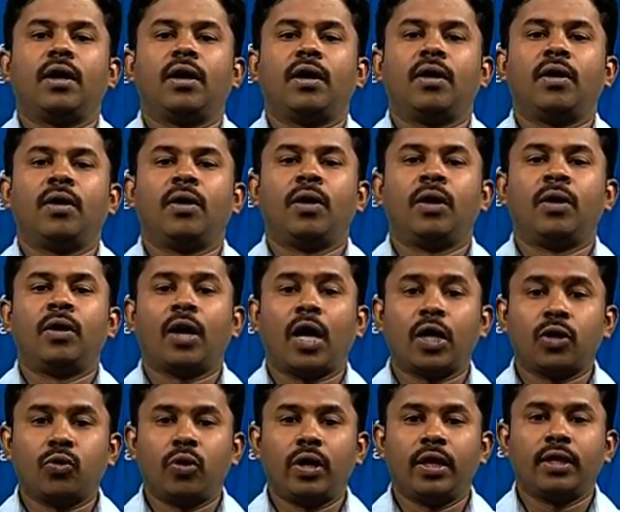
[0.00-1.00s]

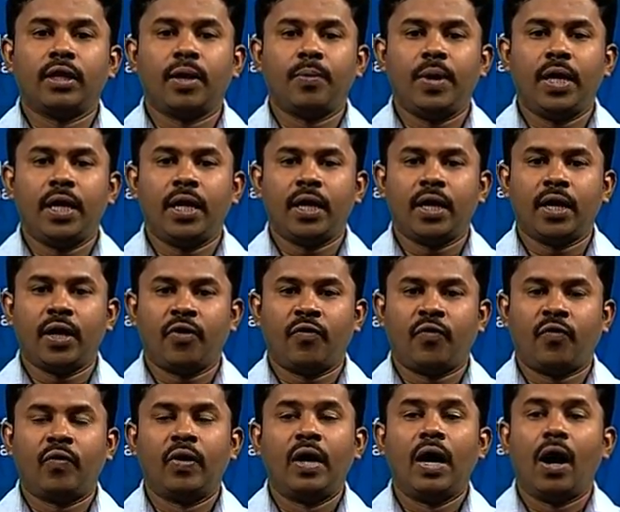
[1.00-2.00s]
not knowing the meaning
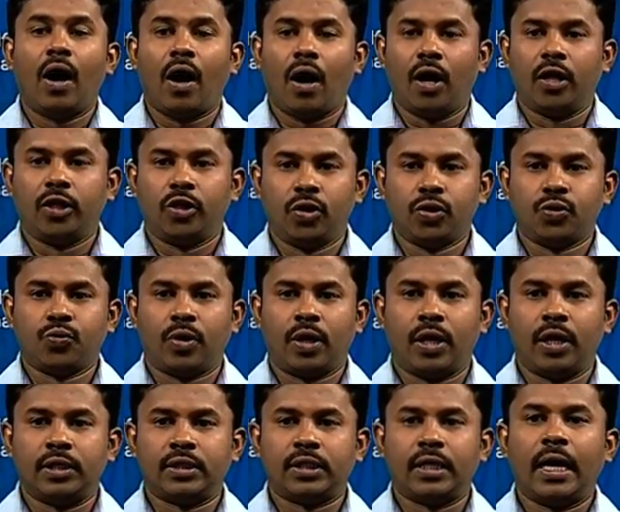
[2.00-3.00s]
of all those
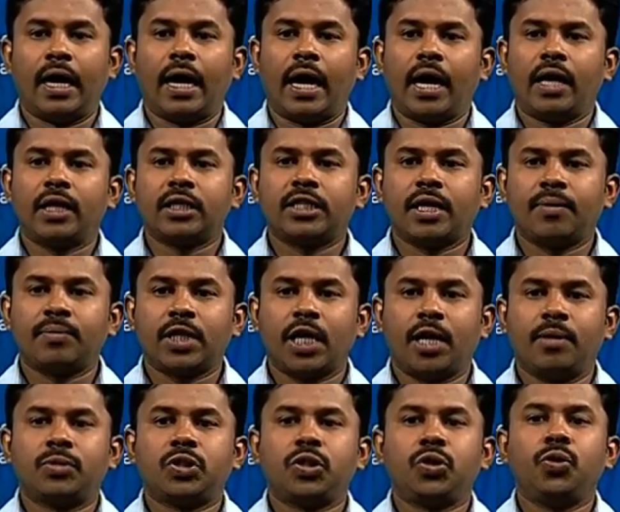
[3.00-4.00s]
words, and
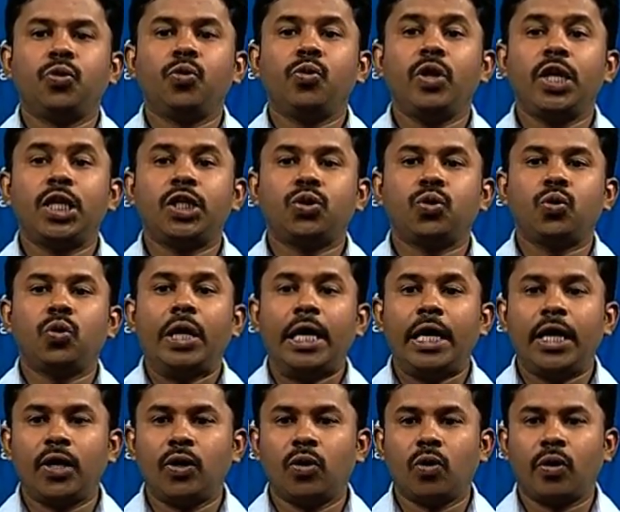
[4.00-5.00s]
sometimes you need to
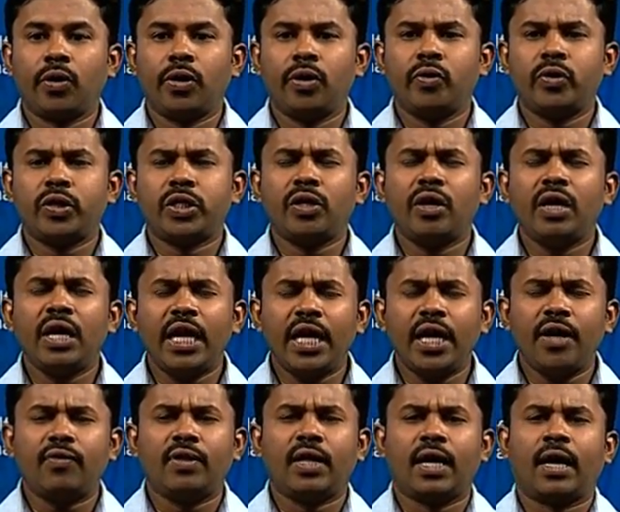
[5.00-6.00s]
ignore, you need to
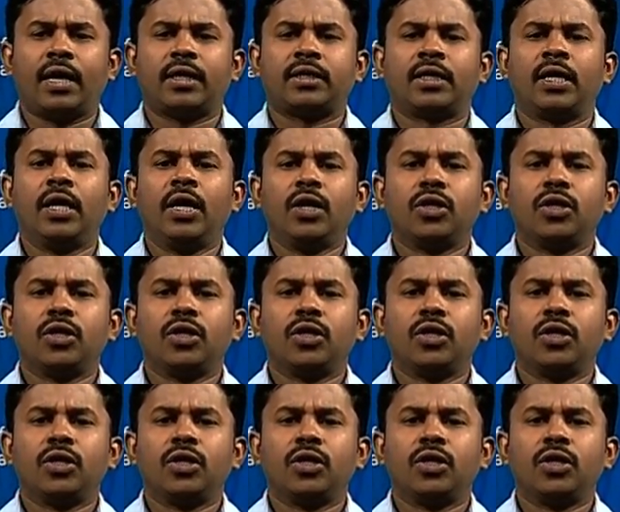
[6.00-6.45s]
leave that,